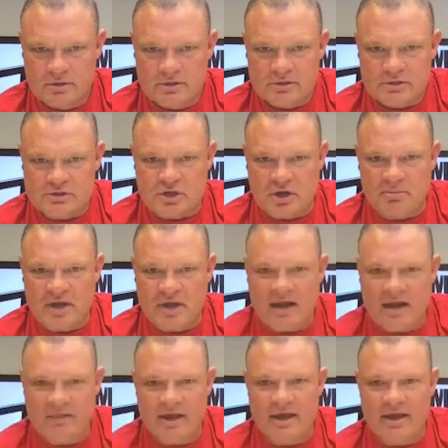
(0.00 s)
So I'm kind
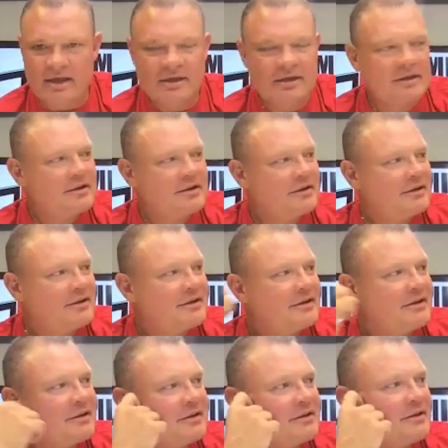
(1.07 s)
of like,
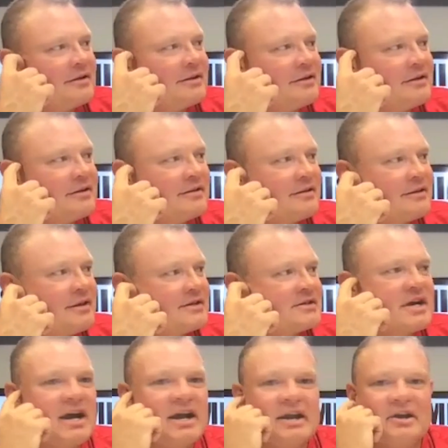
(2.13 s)
that's
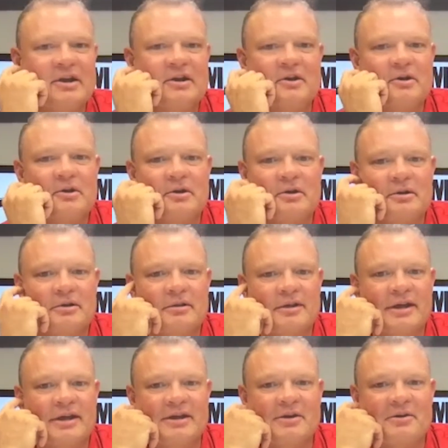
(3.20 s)
kind of
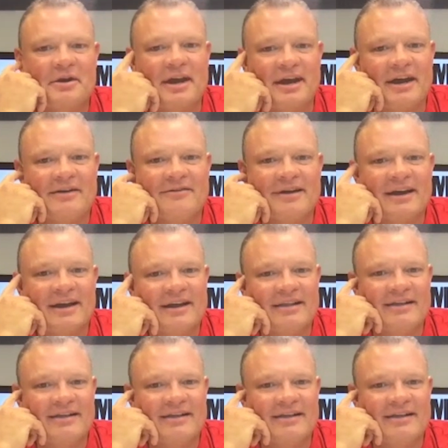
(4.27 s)
like, okay, right?